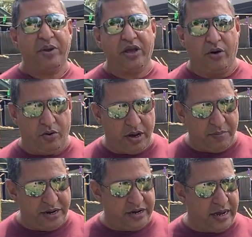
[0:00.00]
we go.
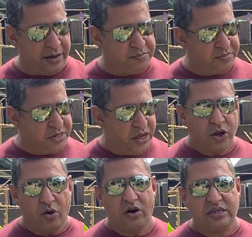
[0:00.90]

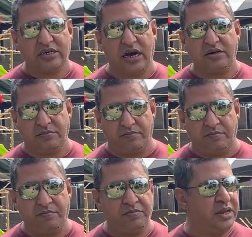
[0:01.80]
Corn is done.
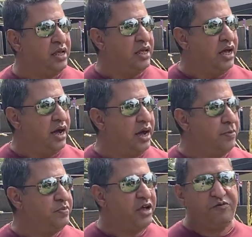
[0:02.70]
A
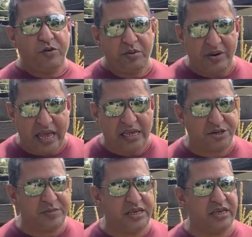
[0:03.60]
few people
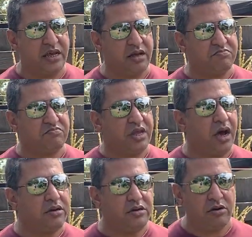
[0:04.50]
ask me,
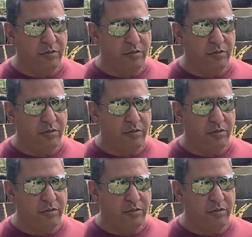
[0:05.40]
how do you go